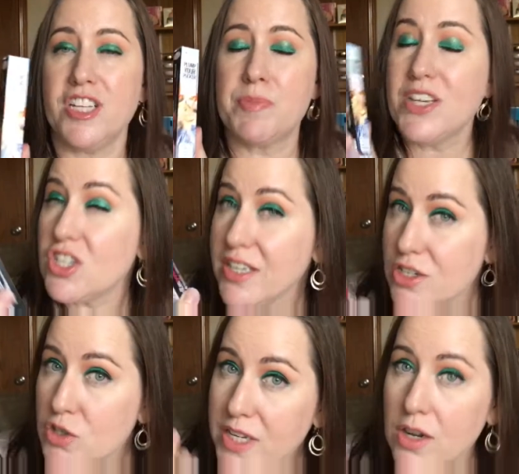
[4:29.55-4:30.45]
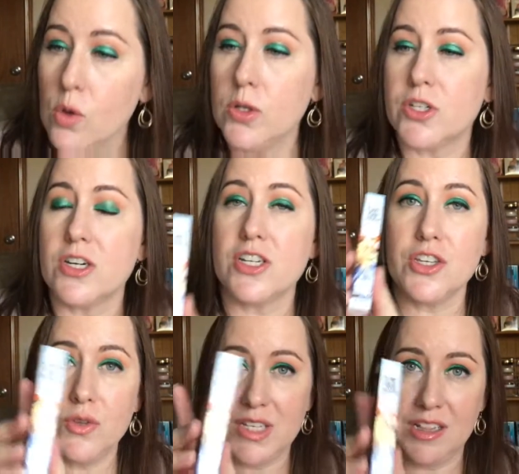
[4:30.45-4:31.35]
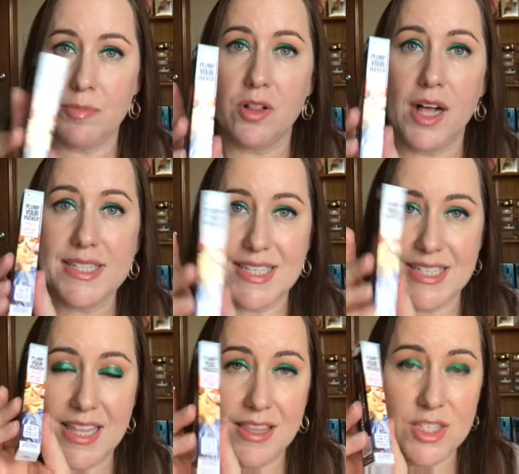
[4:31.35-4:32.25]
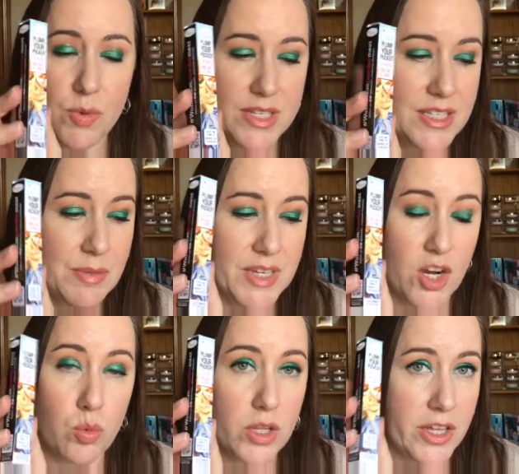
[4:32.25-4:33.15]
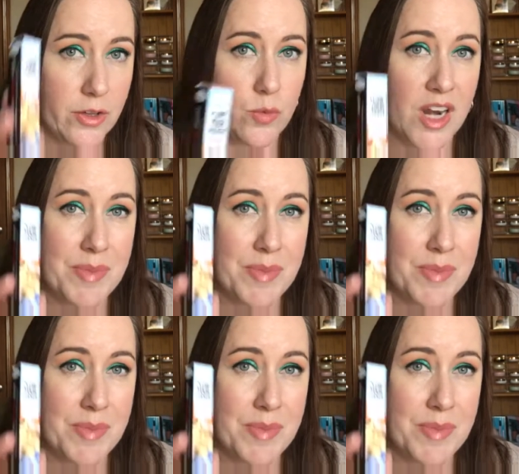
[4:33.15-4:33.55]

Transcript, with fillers: especially as you get older, to using lip glosses. And this one seems like a really good one.